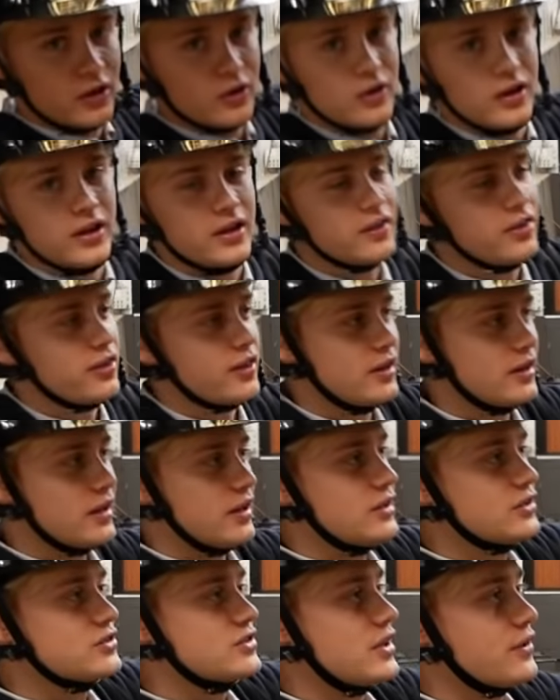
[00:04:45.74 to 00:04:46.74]
only thing
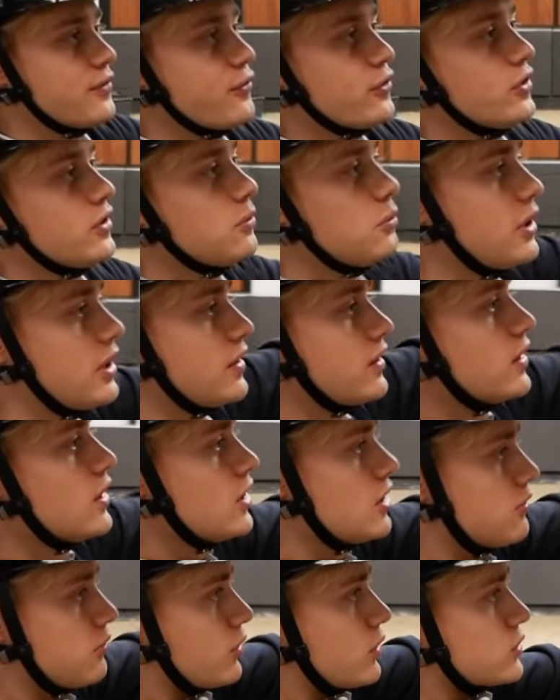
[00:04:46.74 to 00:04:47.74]
that is different a bit,
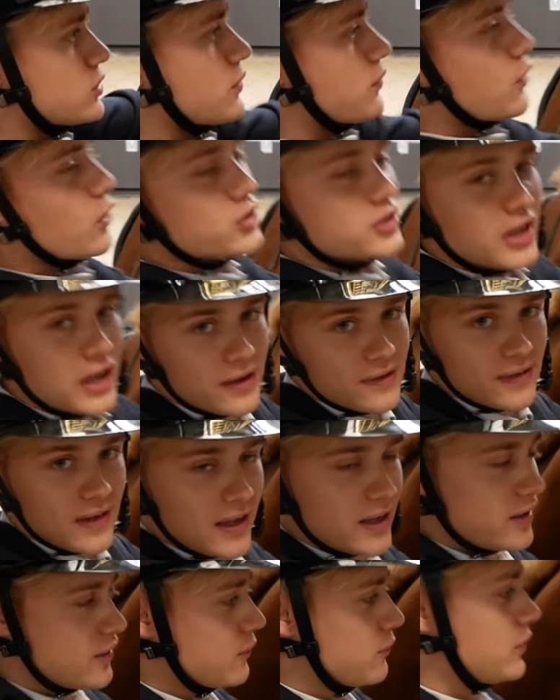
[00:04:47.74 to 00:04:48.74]
because of course I have
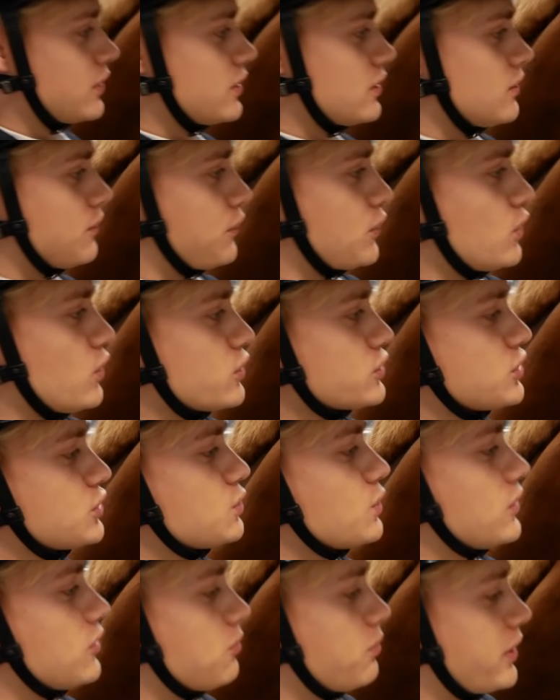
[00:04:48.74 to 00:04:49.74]
like ridden a few
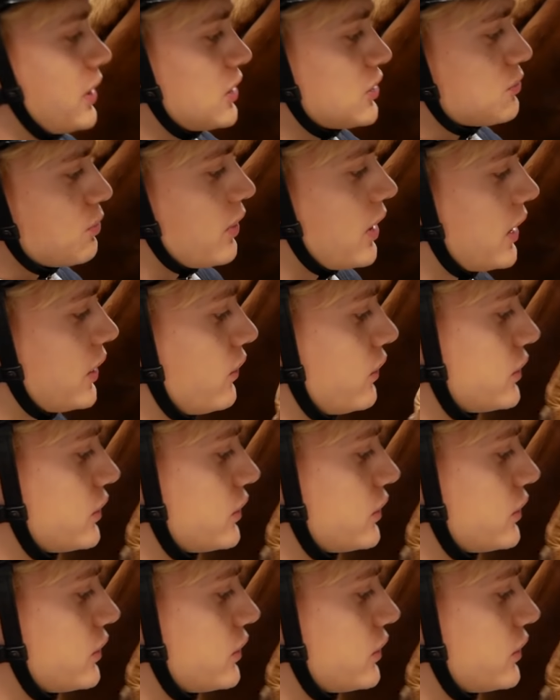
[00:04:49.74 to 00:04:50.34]
horses with the bitless bridle,